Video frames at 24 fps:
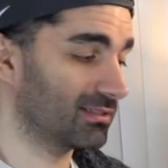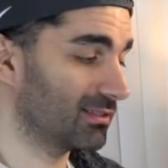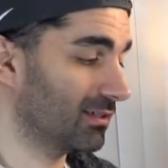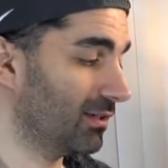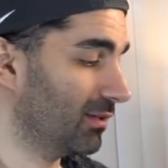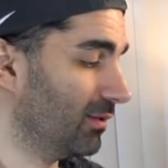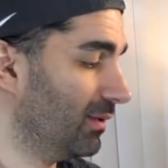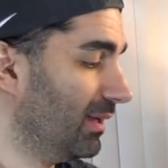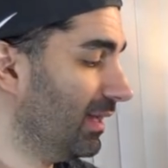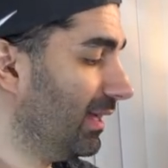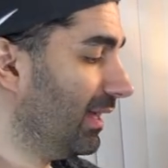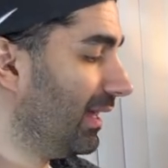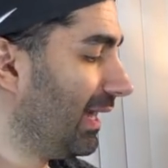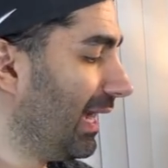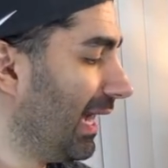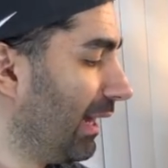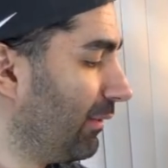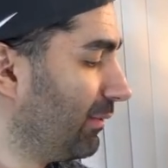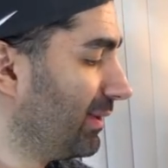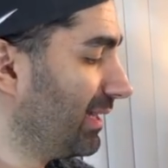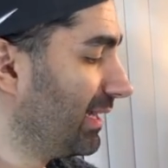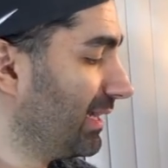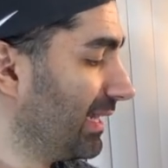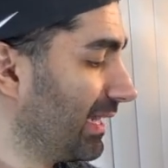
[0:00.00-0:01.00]
So
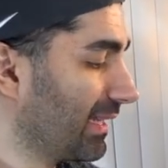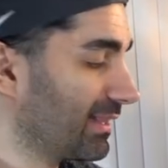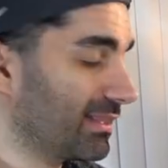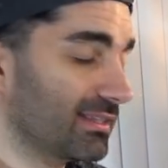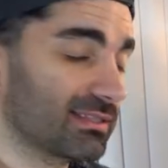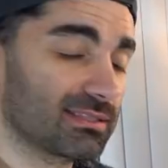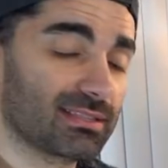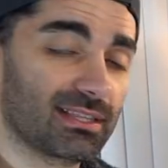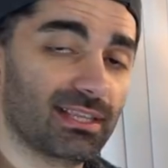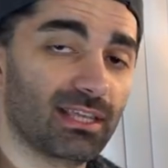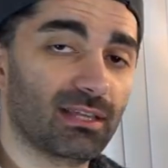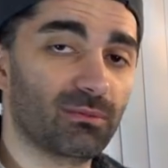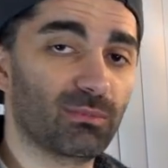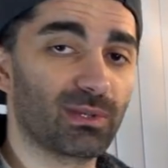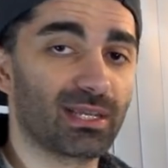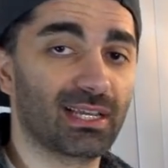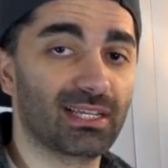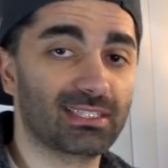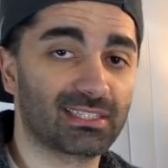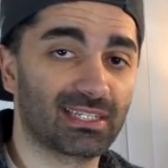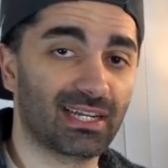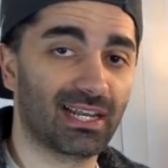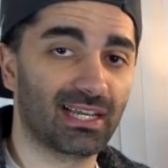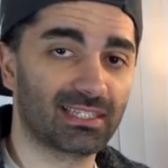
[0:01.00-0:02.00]
I really like this thing
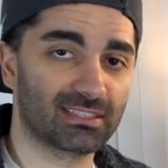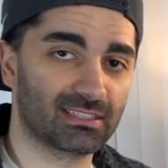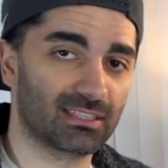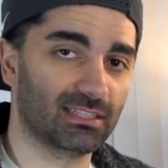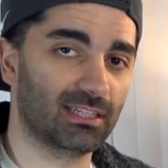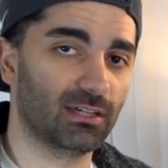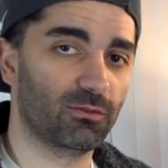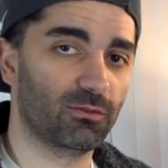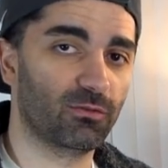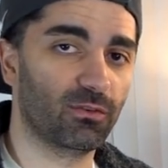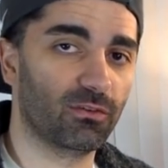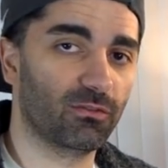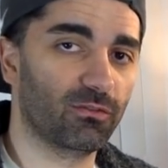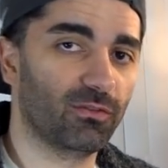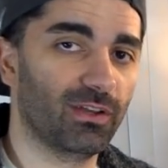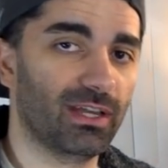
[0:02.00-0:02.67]
because it has the different